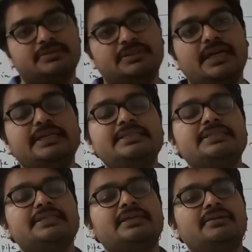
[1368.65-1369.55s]
that is
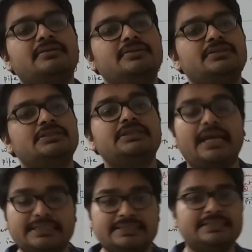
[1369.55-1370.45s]

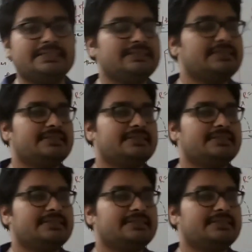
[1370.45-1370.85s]
statistics.